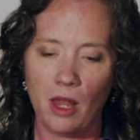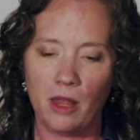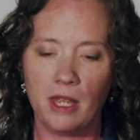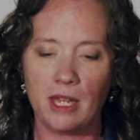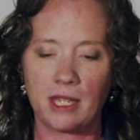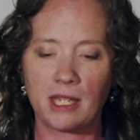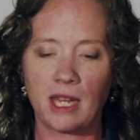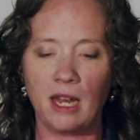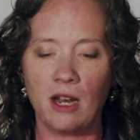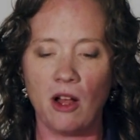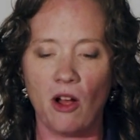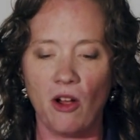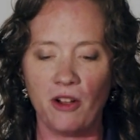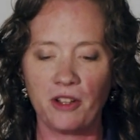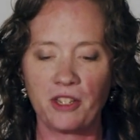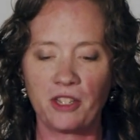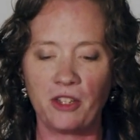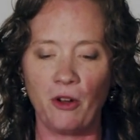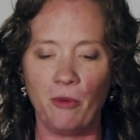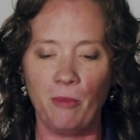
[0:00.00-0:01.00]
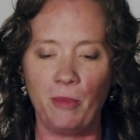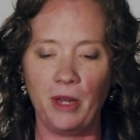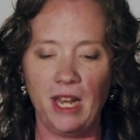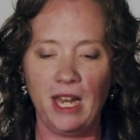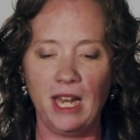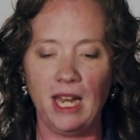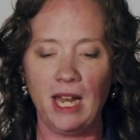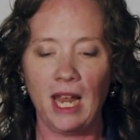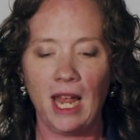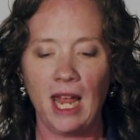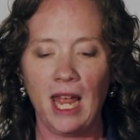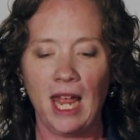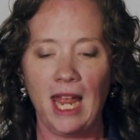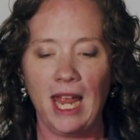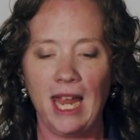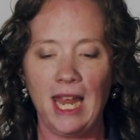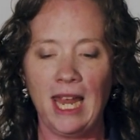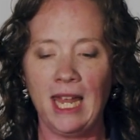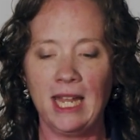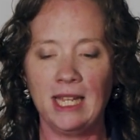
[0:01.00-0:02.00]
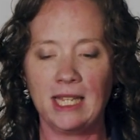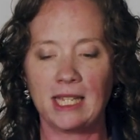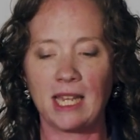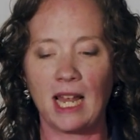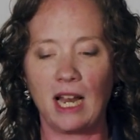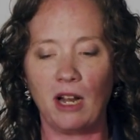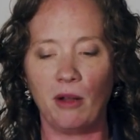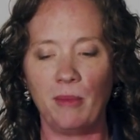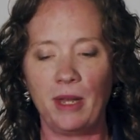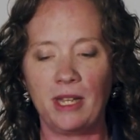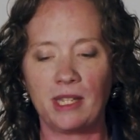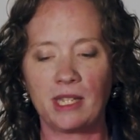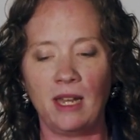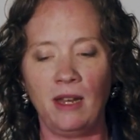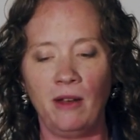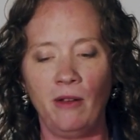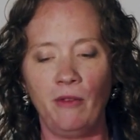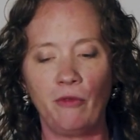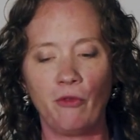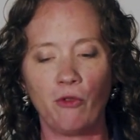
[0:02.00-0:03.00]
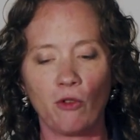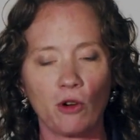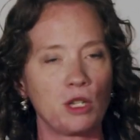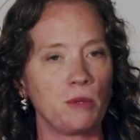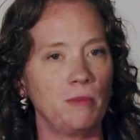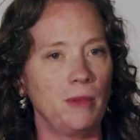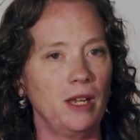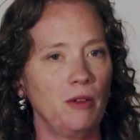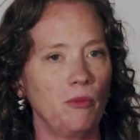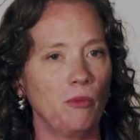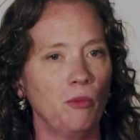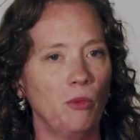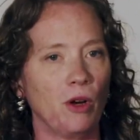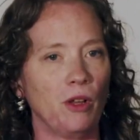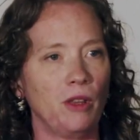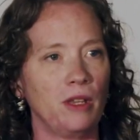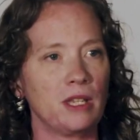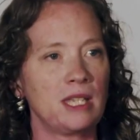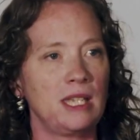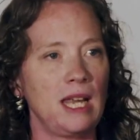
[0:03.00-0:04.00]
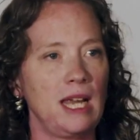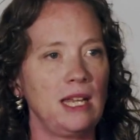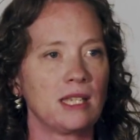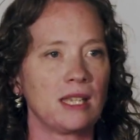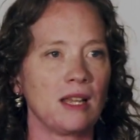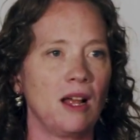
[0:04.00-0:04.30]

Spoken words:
This can also be in settlements in enforcement, where the state's